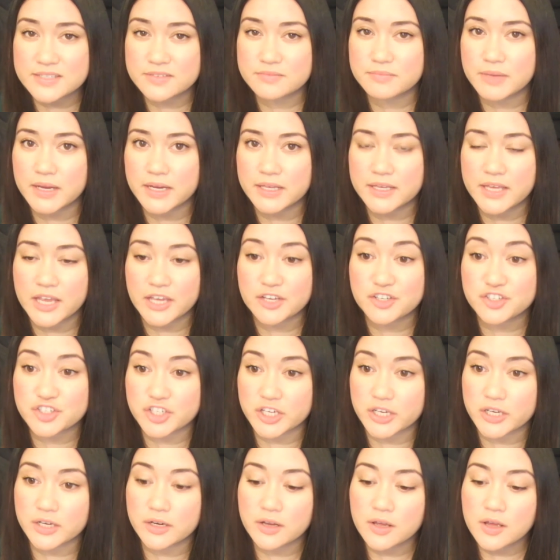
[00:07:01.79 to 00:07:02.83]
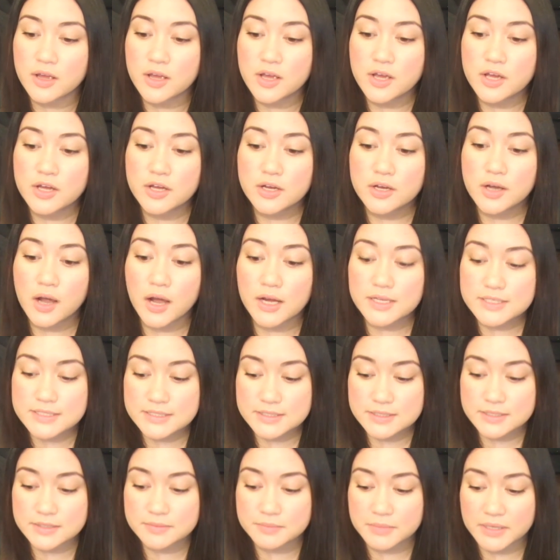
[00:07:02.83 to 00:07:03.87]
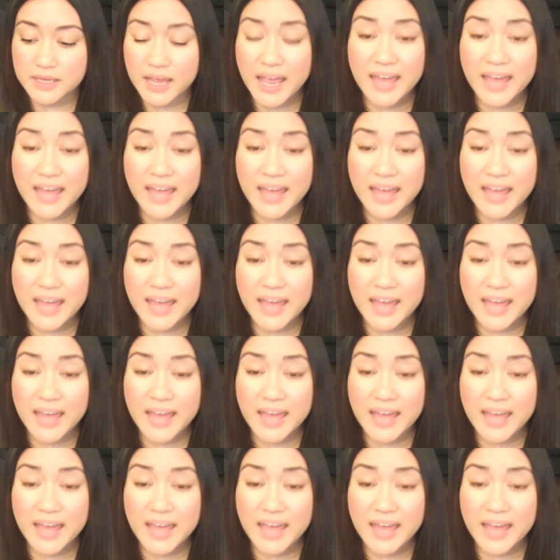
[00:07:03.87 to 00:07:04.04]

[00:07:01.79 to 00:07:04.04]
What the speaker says: of medication costed me,